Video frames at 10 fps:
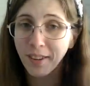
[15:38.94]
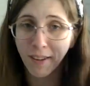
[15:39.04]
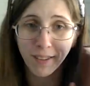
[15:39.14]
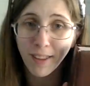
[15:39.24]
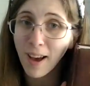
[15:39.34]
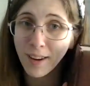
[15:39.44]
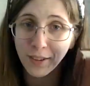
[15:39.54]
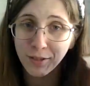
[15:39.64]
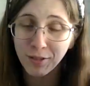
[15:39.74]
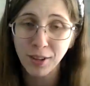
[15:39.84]
a lot
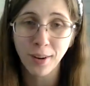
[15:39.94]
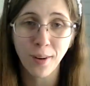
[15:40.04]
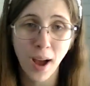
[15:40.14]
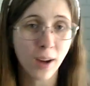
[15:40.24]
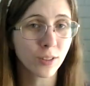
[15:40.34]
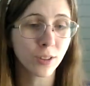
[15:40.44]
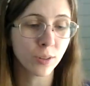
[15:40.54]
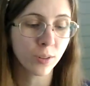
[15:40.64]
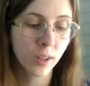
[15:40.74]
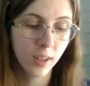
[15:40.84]
of, you know, how
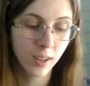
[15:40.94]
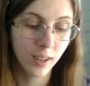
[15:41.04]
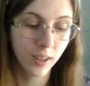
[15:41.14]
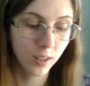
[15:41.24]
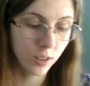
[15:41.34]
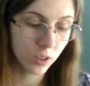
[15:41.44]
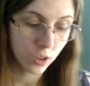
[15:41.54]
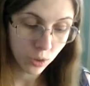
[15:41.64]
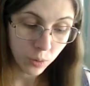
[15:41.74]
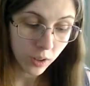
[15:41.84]
to
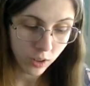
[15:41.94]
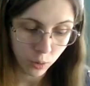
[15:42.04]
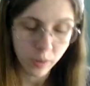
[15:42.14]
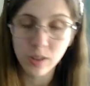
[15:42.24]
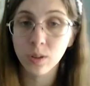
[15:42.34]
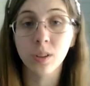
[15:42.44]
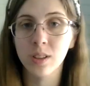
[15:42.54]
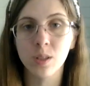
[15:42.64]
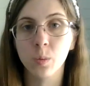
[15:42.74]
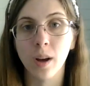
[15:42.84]
steward your
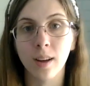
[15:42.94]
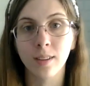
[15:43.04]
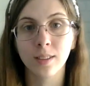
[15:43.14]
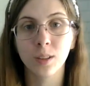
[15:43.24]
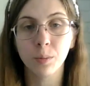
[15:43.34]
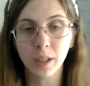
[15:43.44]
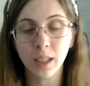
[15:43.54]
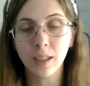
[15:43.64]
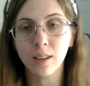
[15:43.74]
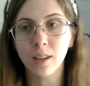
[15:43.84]
resources well, to
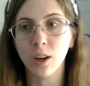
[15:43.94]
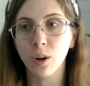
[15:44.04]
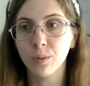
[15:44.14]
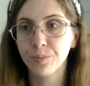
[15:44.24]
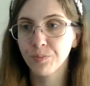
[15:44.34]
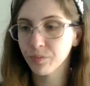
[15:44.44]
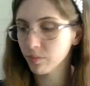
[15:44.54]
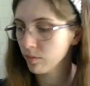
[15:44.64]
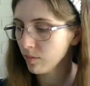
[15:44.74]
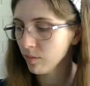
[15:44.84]
be, you know,
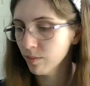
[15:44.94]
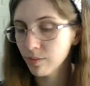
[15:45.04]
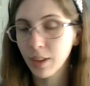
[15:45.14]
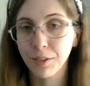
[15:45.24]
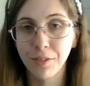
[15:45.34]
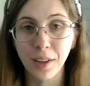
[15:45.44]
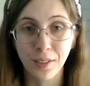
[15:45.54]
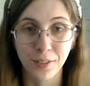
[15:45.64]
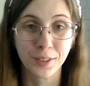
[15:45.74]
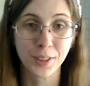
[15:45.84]
a
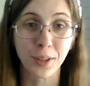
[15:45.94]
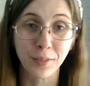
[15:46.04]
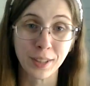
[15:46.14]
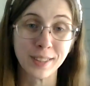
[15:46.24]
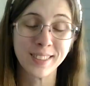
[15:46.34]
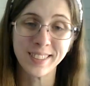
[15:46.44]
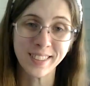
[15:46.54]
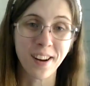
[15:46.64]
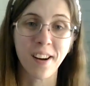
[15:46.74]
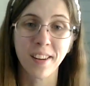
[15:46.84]
faithful servant to
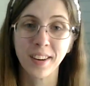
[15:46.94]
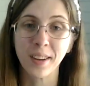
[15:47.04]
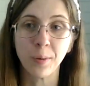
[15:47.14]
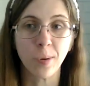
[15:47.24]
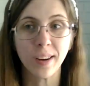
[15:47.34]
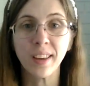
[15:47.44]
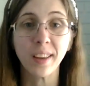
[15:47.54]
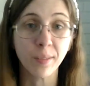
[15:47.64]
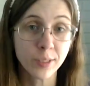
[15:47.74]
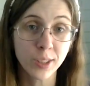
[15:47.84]
God in what He
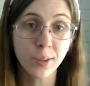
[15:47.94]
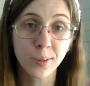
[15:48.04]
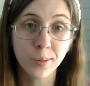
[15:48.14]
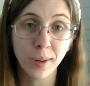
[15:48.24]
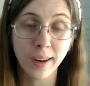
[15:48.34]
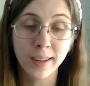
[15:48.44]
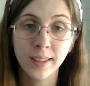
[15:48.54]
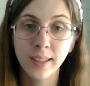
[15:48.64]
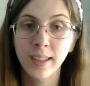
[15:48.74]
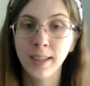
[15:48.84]
gives you, right?
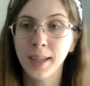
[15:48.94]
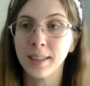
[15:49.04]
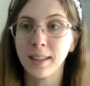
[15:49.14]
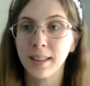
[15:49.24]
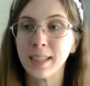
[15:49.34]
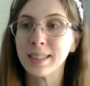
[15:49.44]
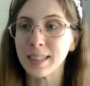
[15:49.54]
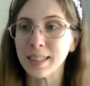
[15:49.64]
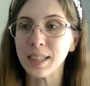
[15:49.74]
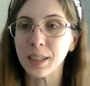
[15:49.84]
And the things
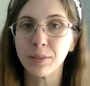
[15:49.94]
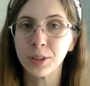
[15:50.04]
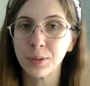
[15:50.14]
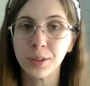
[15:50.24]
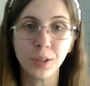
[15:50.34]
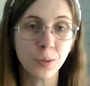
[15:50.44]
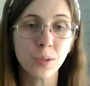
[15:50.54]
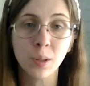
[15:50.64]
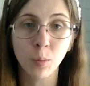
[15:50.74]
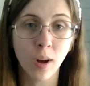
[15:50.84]
that He gives you to use
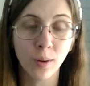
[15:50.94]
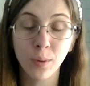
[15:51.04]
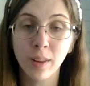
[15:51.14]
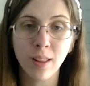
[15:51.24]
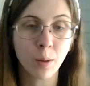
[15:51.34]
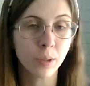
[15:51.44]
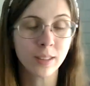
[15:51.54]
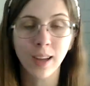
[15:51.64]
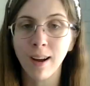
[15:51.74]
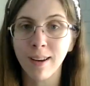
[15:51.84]
them well, whether that be
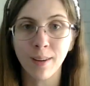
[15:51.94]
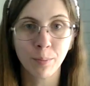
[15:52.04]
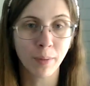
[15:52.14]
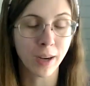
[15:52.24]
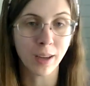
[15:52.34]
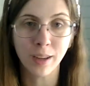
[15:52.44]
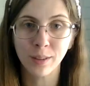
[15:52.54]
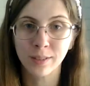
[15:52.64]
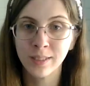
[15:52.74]
time, money,